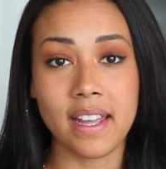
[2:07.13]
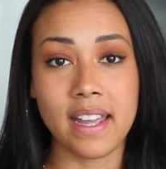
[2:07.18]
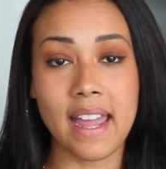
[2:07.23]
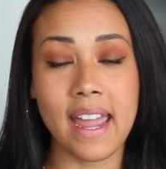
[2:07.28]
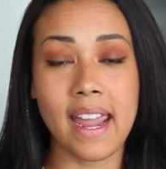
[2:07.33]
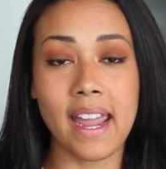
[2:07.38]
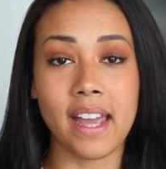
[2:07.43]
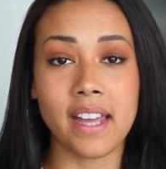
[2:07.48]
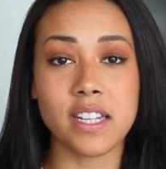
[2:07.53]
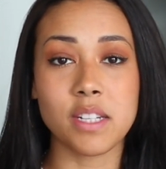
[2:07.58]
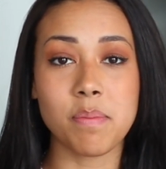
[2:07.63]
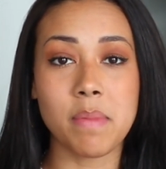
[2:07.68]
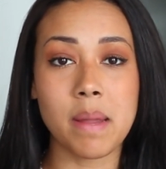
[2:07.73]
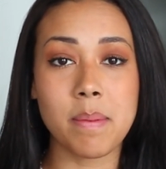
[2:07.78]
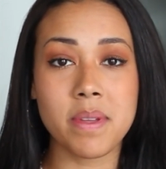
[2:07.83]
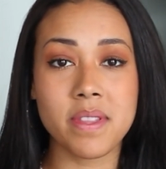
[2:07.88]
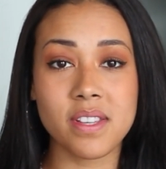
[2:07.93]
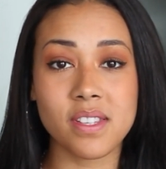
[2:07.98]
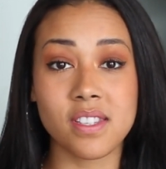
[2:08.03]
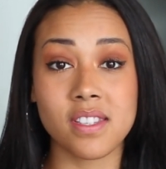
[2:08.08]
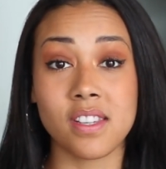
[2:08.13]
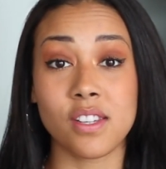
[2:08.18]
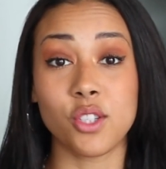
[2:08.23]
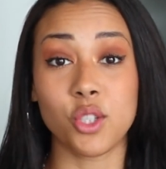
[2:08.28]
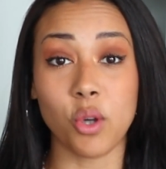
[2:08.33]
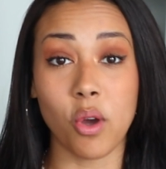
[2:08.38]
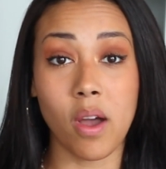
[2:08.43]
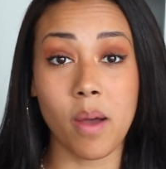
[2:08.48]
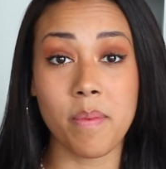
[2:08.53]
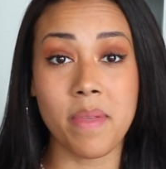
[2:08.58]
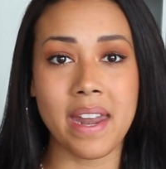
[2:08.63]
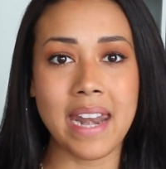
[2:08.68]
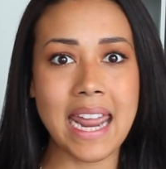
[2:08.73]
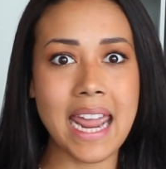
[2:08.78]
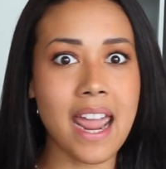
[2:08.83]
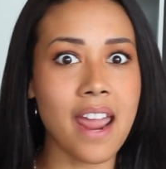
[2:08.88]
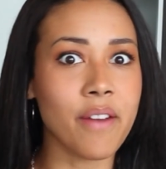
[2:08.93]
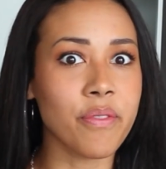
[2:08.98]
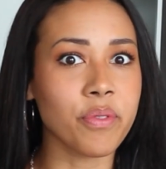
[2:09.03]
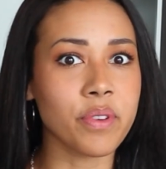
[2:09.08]
And maybe this is a job that
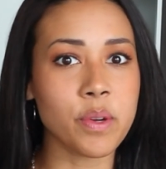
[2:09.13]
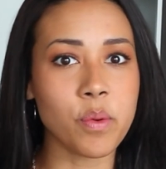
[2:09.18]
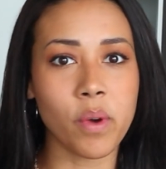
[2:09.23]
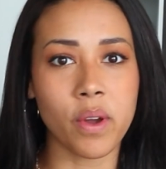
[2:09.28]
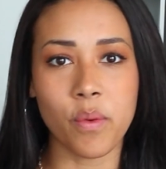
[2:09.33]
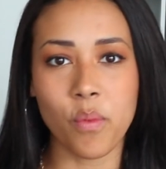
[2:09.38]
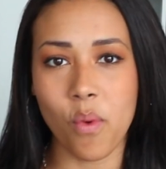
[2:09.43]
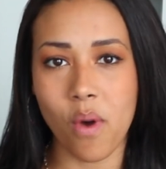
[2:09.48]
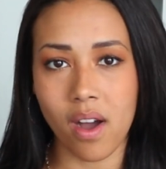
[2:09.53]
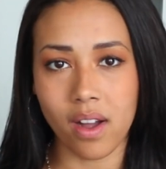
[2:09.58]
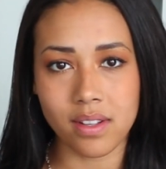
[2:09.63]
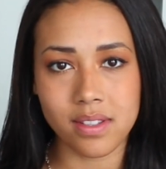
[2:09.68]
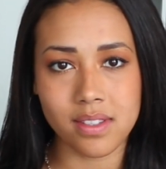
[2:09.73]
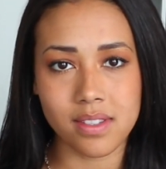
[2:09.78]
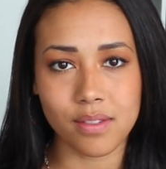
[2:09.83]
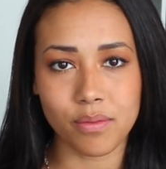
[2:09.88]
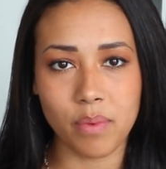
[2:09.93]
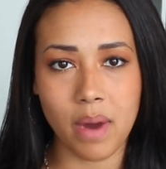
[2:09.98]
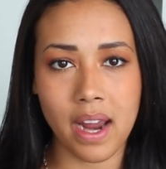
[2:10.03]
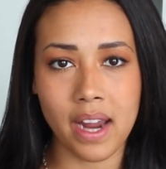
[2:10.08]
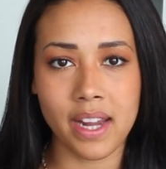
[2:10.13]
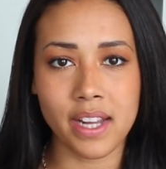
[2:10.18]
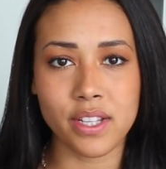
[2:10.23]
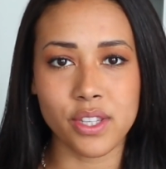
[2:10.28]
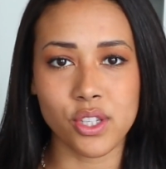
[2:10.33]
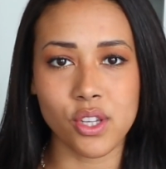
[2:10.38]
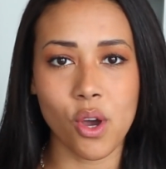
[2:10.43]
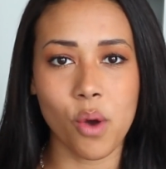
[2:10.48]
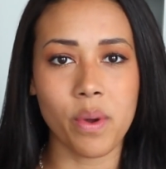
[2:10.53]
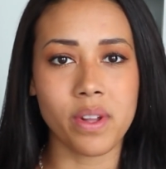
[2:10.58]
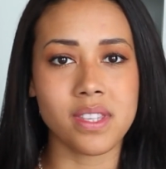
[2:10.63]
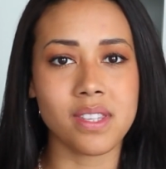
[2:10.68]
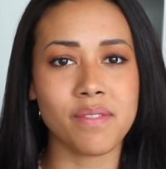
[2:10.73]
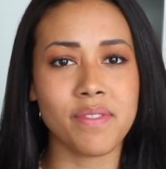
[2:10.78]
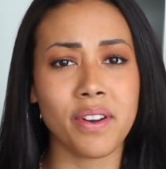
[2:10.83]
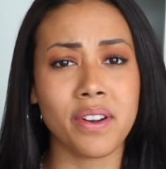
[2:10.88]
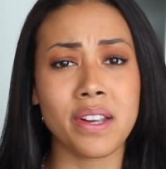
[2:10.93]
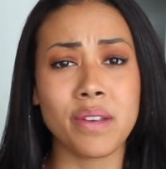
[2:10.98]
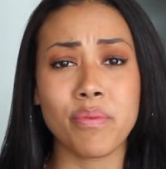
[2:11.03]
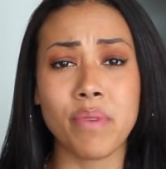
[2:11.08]
everyone wants, right? So it's a
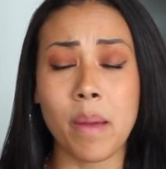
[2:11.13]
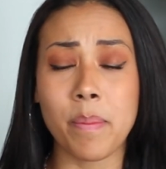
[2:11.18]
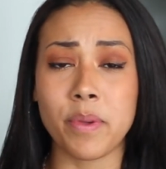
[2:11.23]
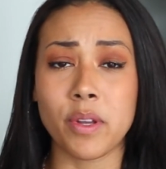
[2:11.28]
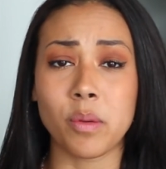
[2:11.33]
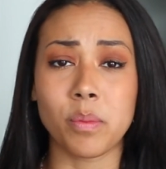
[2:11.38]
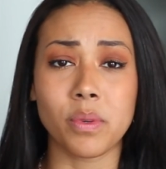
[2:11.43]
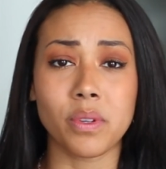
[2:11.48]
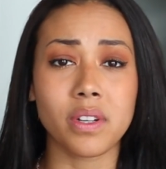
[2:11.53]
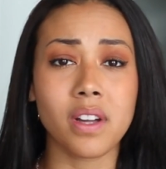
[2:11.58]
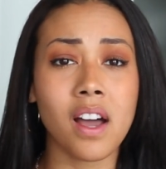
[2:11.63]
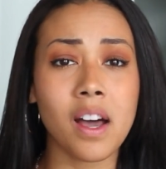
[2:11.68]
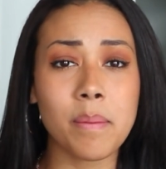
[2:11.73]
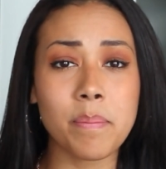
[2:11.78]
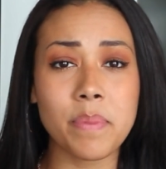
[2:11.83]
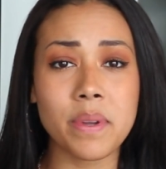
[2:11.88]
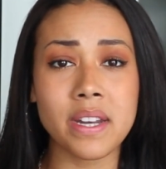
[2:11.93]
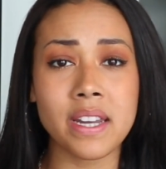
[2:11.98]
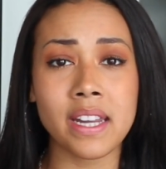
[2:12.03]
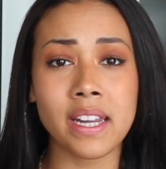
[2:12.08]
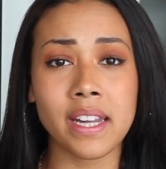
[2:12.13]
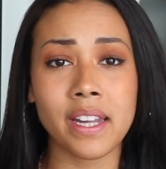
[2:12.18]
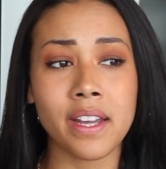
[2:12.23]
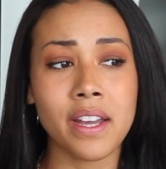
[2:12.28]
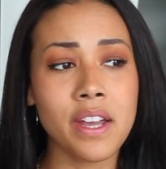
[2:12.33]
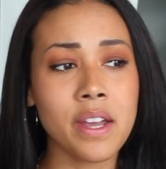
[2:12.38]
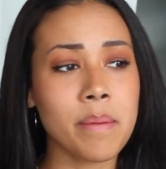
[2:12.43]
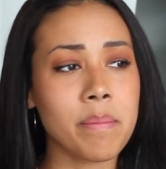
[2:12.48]
very reputable company.